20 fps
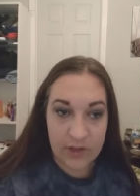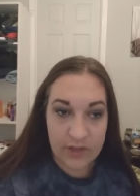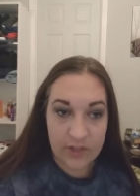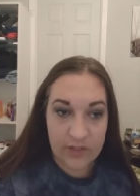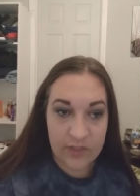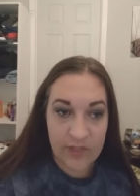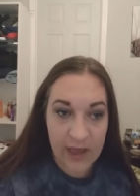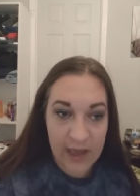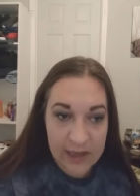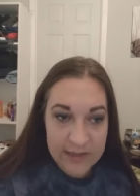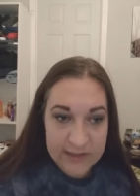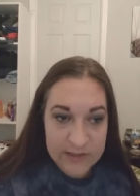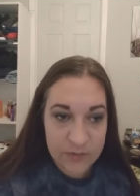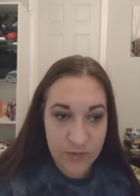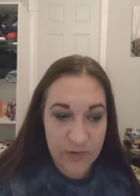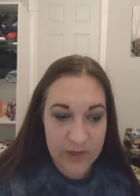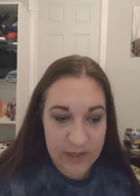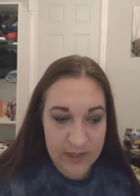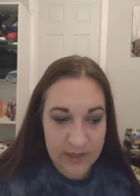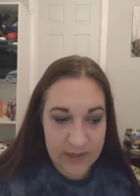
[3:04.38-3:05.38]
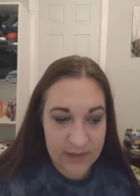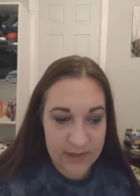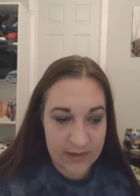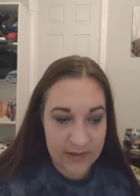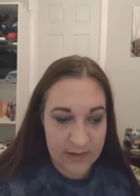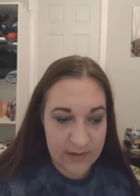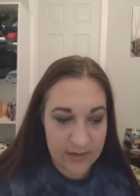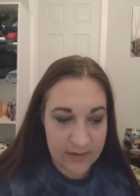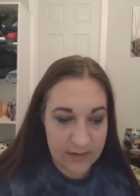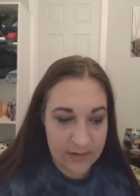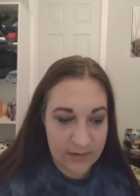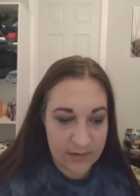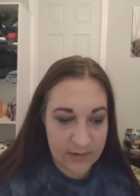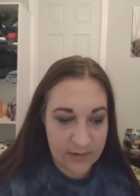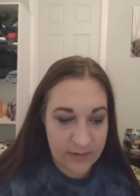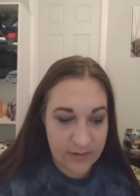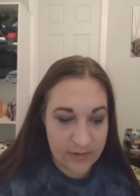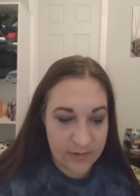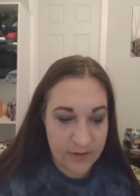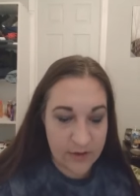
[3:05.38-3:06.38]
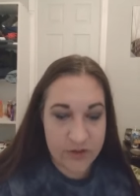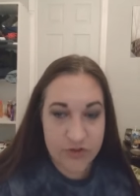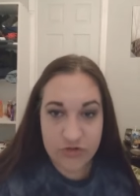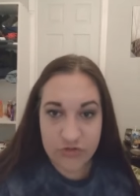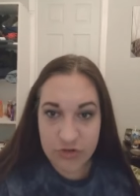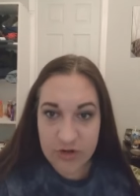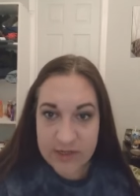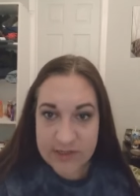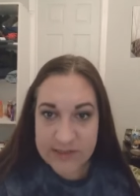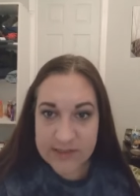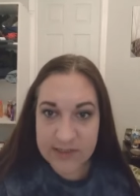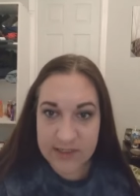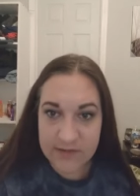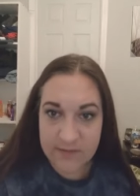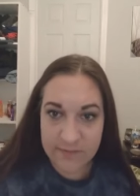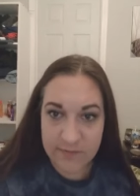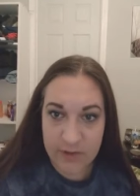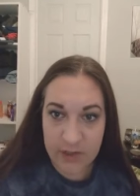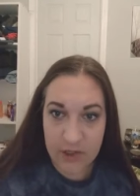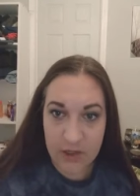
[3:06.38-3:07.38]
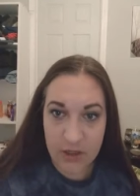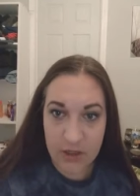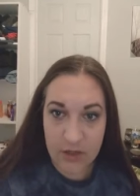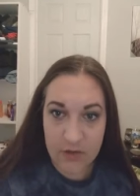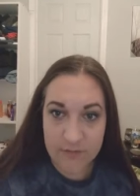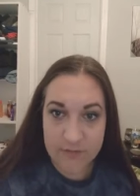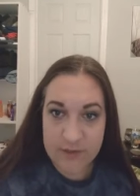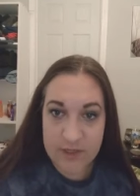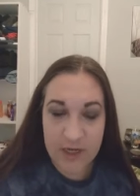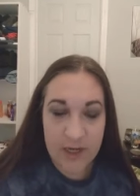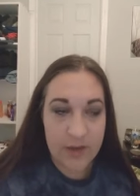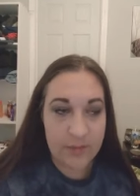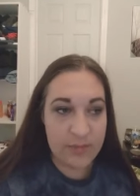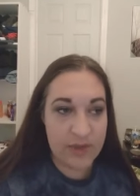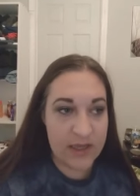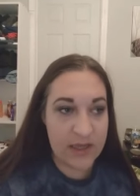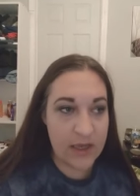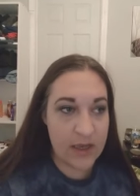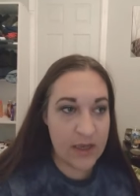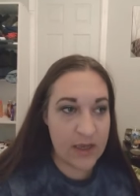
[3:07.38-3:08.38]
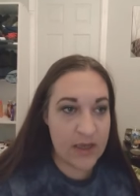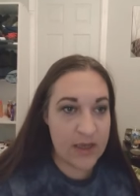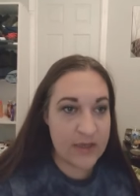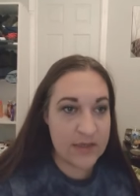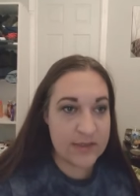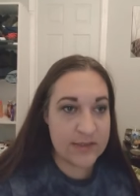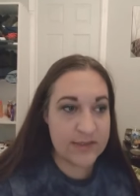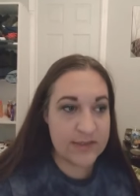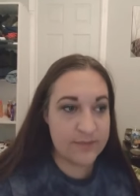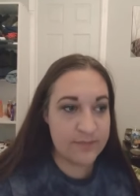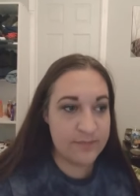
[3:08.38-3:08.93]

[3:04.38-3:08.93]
that's when there's risk involved because